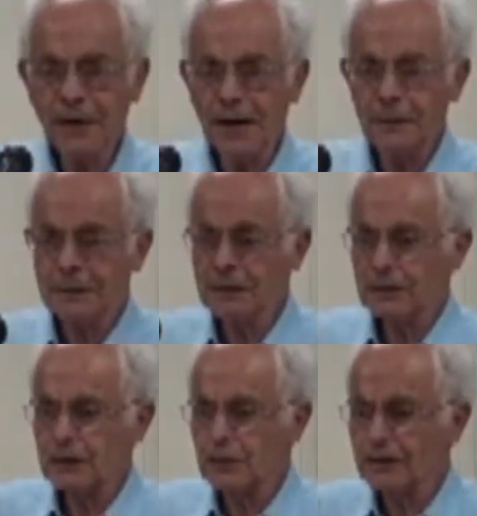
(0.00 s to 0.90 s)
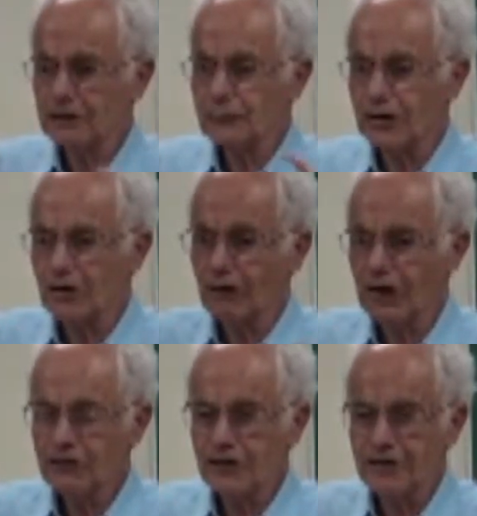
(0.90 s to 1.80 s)
harmony between the
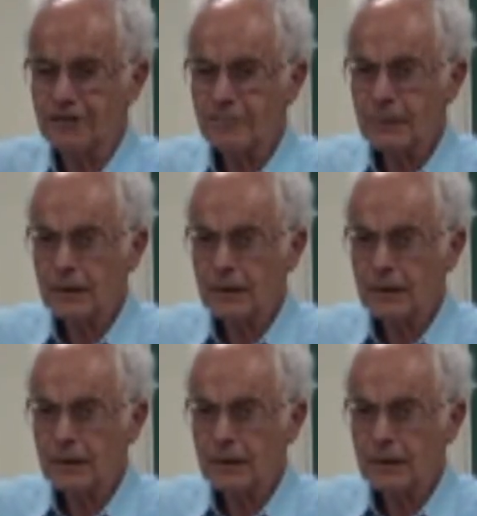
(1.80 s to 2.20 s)
generations